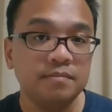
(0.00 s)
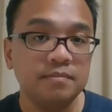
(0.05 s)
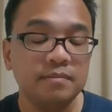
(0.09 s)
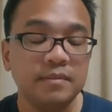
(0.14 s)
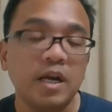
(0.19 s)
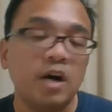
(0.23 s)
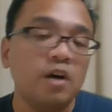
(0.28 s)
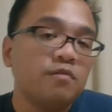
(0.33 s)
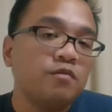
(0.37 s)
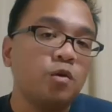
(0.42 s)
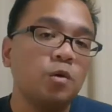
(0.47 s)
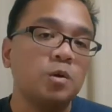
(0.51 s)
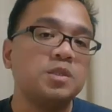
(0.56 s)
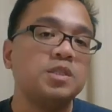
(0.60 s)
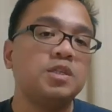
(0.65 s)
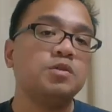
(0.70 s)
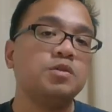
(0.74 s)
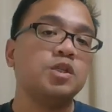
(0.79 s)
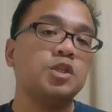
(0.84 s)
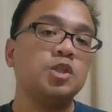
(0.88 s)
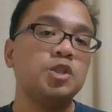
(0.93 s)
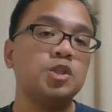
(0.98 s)
Now, of course,
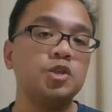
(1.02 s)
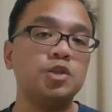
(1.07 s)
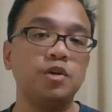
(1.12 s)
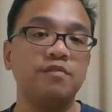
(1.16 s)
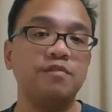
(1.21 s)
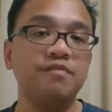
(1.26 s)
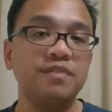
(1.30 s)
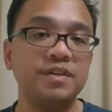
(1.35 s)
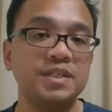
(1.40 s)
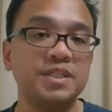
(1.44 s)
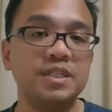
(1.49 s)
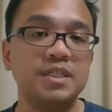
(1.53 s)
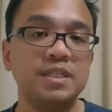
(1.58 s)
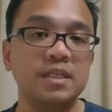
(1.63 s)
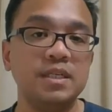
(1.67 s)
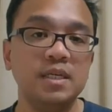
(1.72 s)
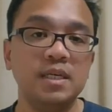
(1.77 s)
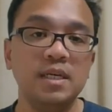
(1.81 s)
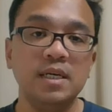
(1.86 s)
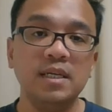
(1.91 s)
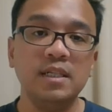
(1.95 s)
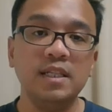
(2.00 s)
there's a surface
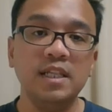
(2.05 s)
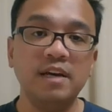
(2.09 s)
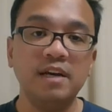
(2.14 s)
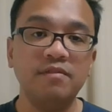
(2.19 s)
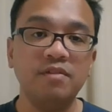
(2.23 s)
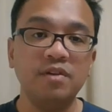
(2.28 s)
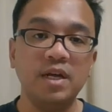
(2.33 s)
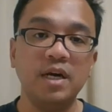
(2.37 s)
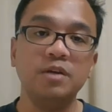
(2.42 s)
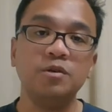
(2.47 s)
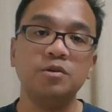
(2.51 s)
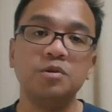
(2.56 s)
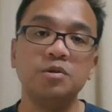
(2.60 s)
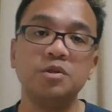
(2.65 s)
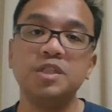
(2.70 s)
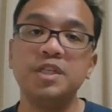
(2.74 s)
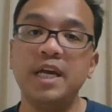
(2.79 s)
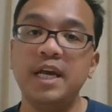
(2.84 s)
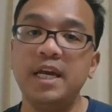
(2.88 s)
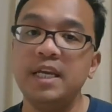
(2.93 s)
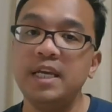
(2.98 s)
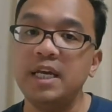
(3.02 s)
level
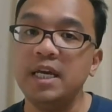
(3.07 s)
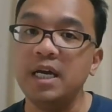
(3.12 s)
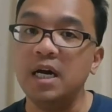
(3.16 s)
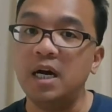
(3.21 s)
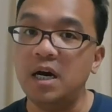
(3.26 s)
understanding